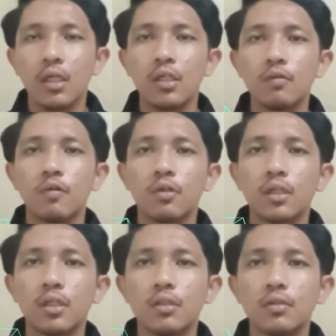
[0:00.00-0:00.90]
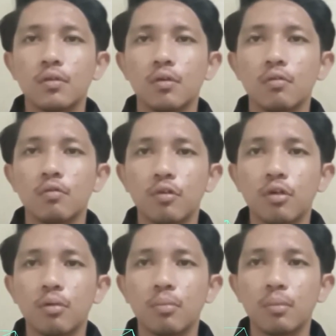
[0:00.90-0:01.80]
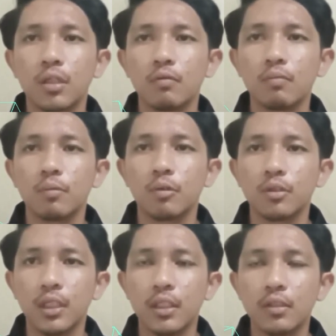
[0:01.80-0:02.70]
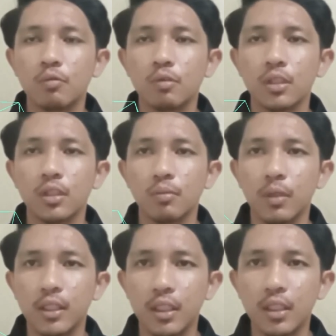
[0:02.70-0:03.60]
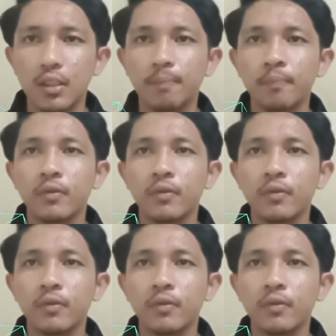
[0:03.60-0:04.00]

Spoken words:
It focuses on four main processes, which is planning,